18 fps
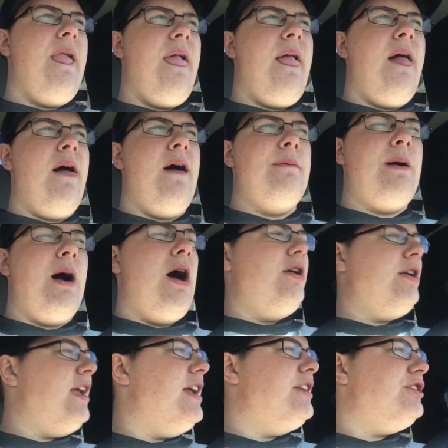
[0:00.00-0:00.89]
Um,
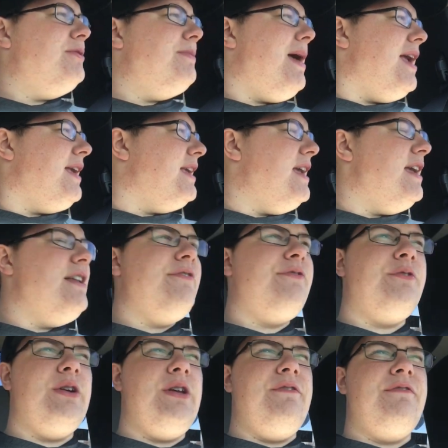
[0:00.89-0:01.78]
I'll catch you back in
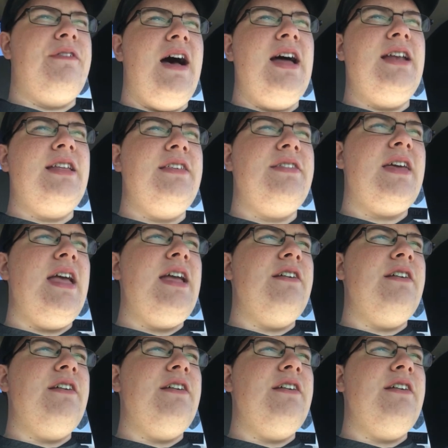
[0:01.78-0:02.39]
if we find anything.